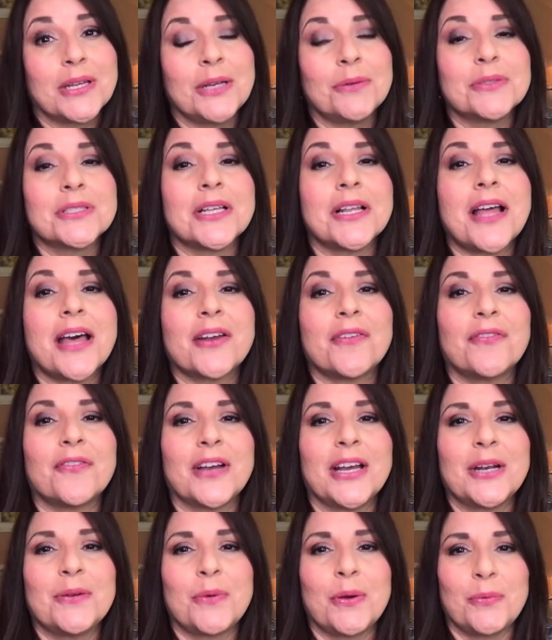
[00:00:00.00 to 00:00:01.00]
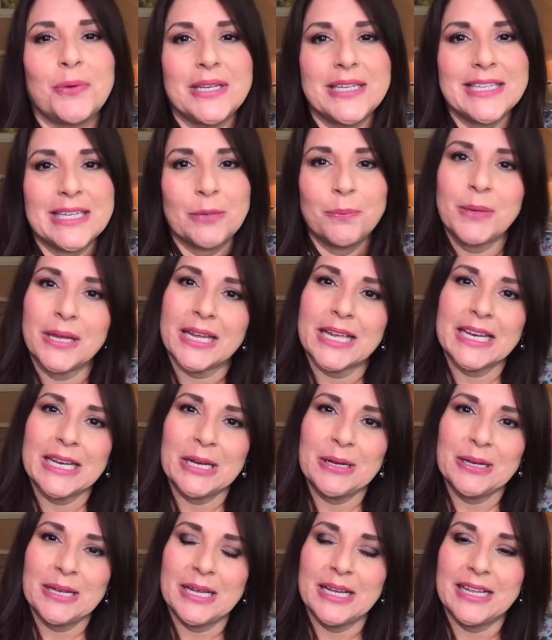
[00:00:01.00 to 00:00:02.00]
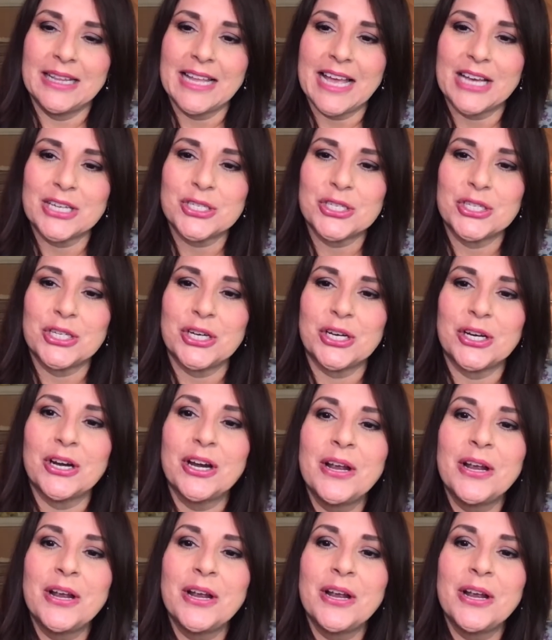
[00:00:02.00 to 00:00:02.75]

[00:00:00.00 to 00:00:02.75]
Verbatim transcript: It was a lot of fun when we did pick it uh, last year,